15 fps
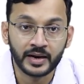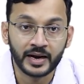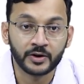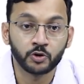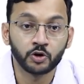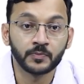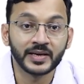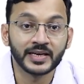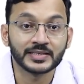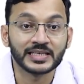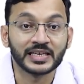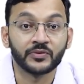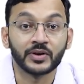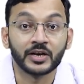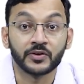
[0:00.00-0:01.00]
It could be a
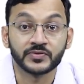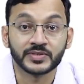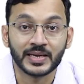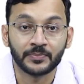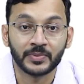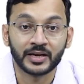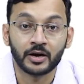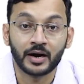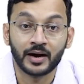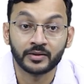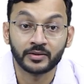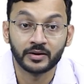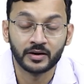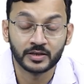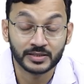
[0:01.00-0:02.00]
sequelae of septic
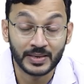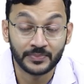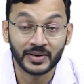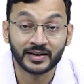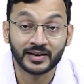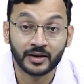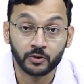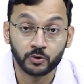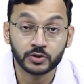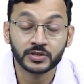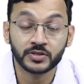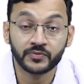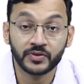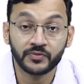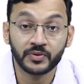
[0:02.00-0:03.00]

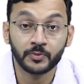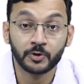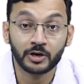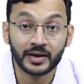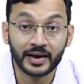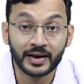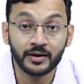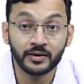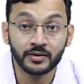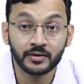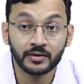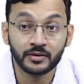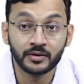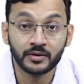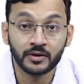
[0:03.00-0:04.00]
necrosis of the femoral head
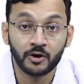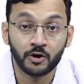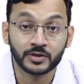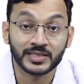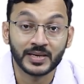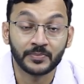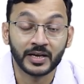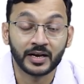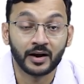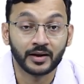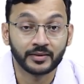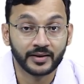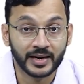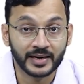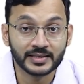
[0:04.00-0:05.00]
or septic
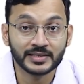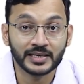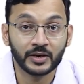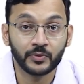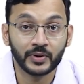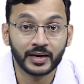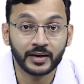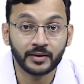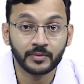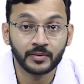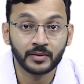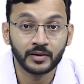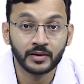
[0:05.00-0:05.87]
arthritis sequelae,